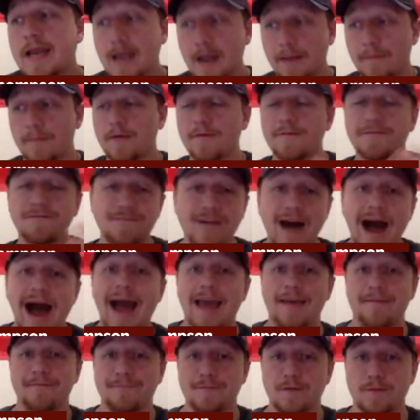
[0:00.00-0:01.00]
Number
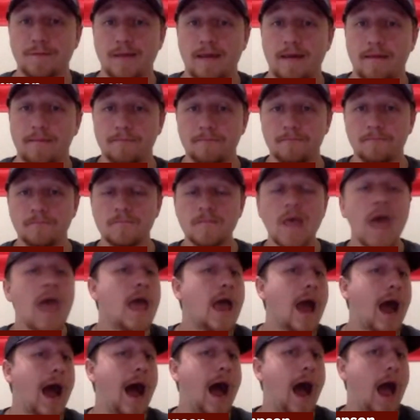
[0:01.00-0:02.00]
5 for me.
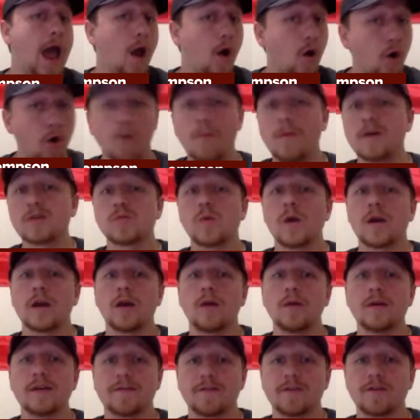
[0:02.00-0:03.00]
I almost want to
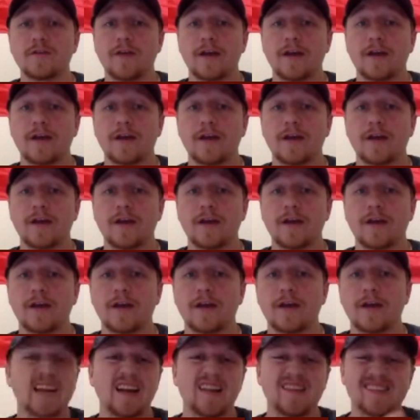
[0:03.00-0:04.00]
go a different direction. I
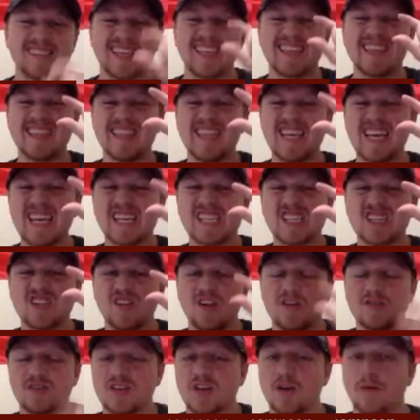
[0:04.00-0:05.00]
really did. I was like this
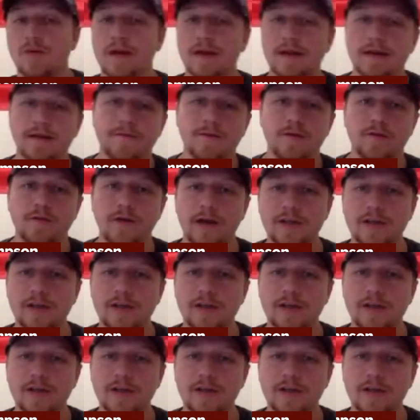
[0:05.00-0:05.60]
close to going in a different